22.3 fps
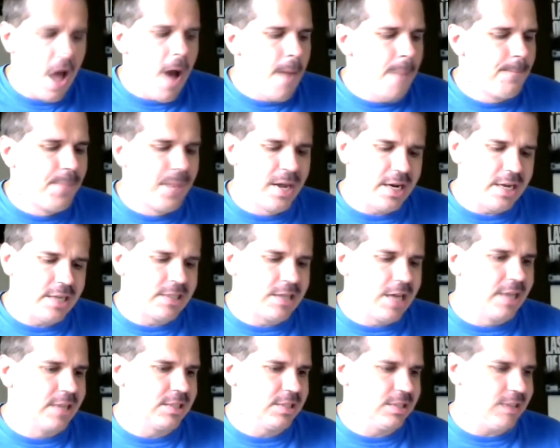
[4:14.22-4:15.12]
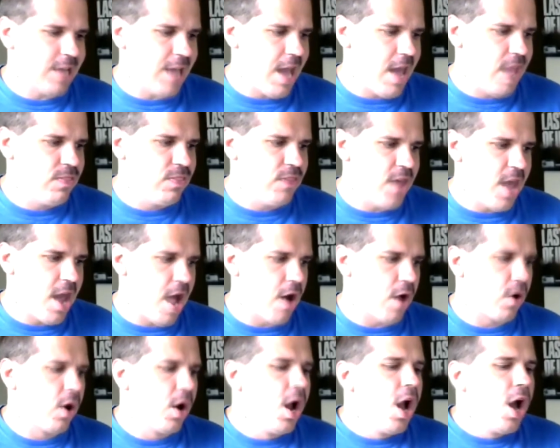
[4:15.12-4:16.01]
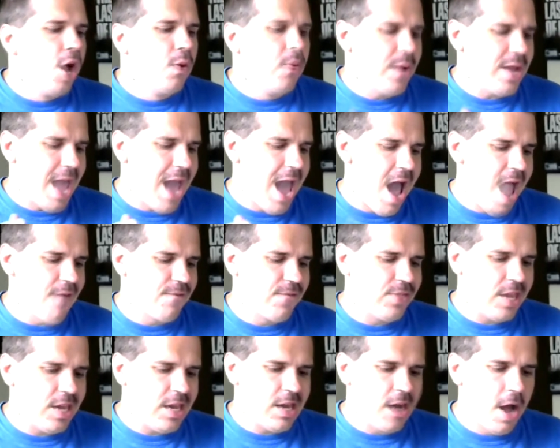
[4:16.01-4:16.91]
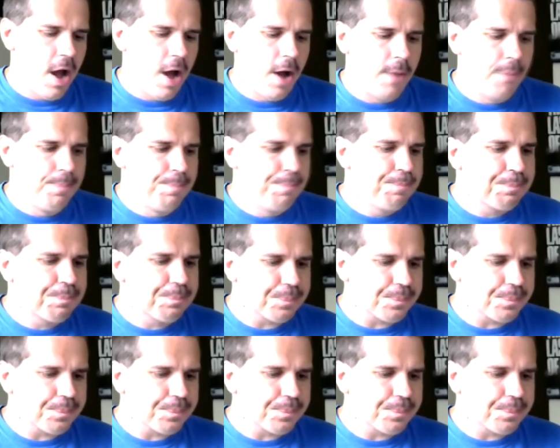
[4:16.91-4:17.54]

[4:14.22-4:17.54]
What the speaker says: But it doesn't end there. We have the,